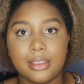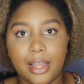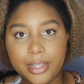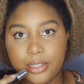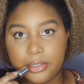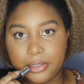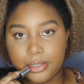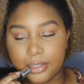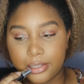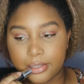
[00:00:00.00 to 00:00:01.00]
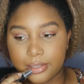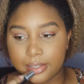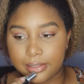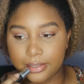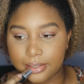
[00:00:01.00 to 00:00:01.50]
light nudie lip
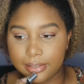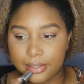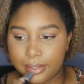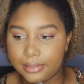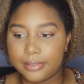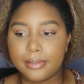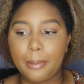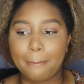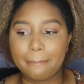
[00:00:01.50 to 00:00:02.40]
that is